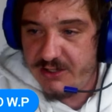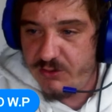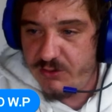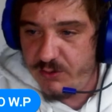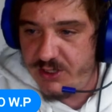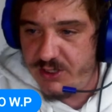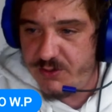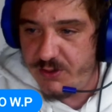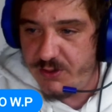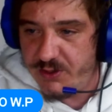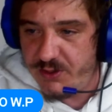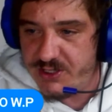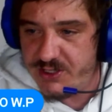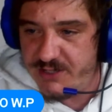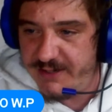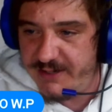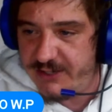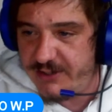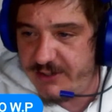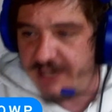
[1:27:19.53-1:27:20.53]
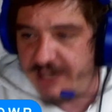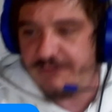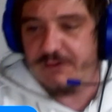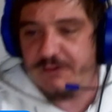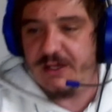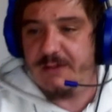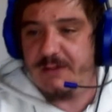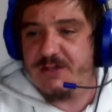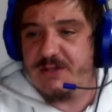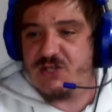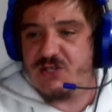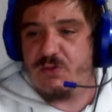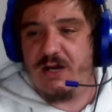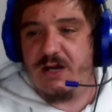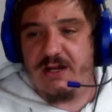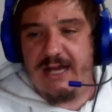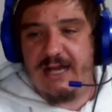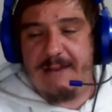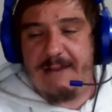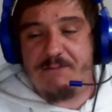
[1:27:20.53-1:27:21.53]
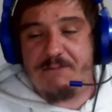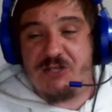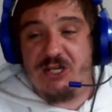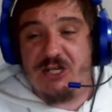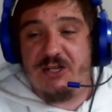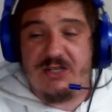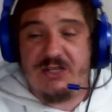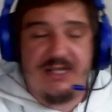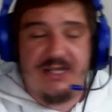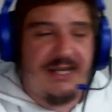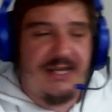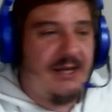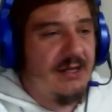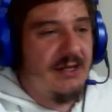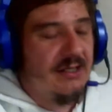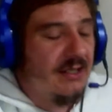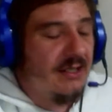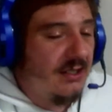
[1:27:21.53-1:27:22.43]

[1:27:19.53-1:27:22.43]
which will also be great for them as well. Absolutely.